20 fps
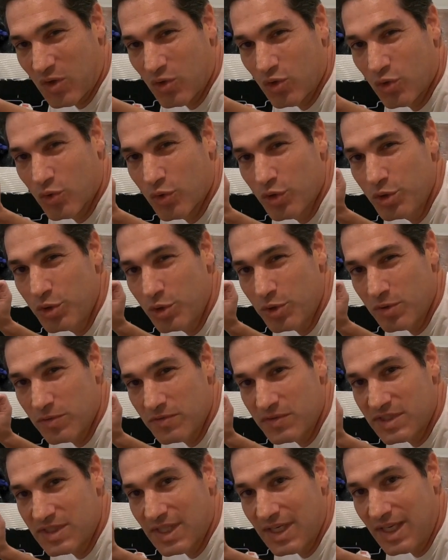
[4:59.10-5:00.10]

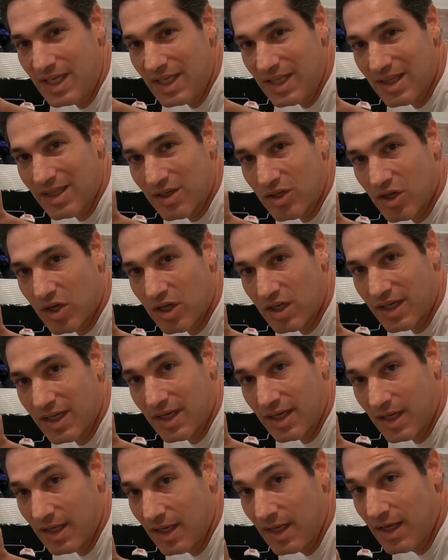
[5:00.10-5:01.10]
grooves in the
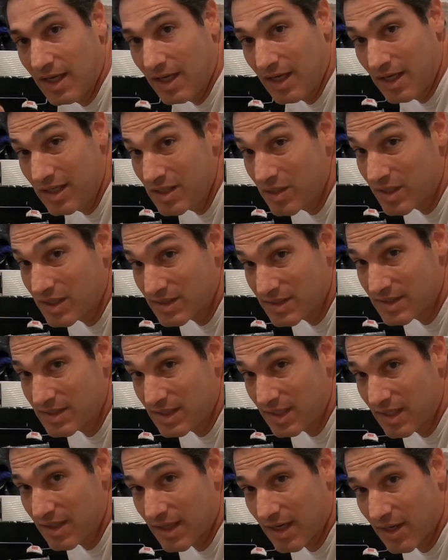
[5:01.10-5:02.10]
caulking, and you can
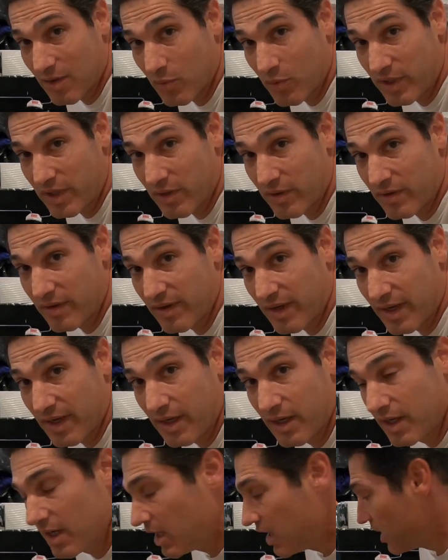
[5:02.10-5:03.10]
see that when you're
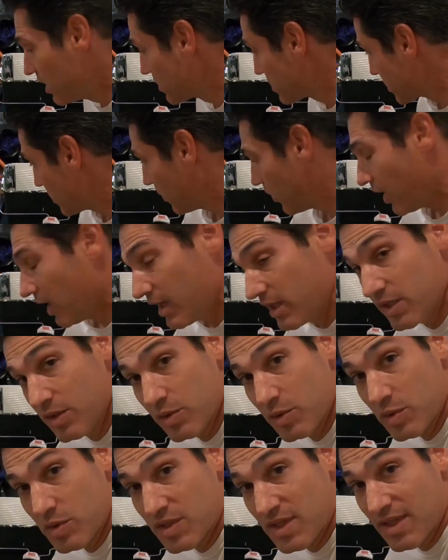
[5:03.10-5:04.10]
done. So I
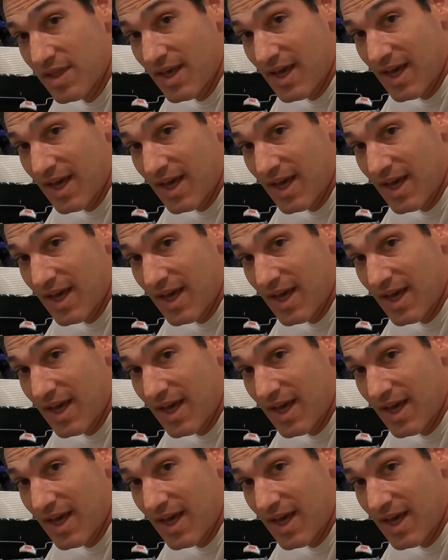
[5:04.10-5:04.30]
use